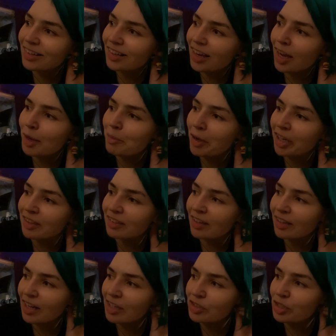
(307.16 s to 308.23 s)
I might
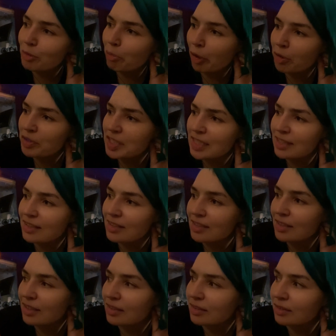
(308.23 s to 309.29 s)
not actually post it
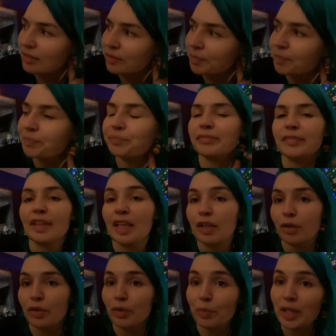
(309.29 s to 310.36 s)
till
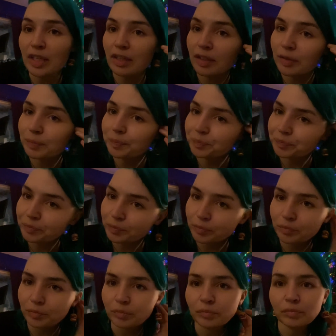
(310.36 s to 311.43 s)
later in the week.
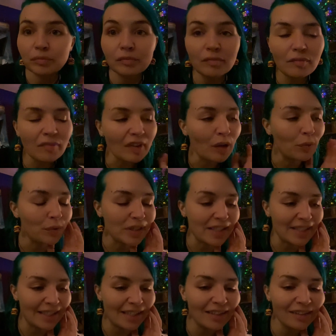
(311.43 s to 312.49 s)
We'll
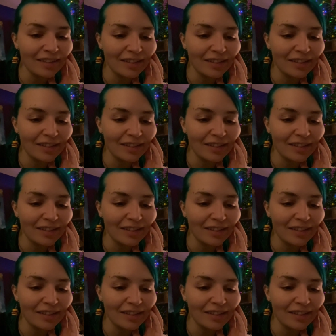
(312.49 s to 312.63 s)
see.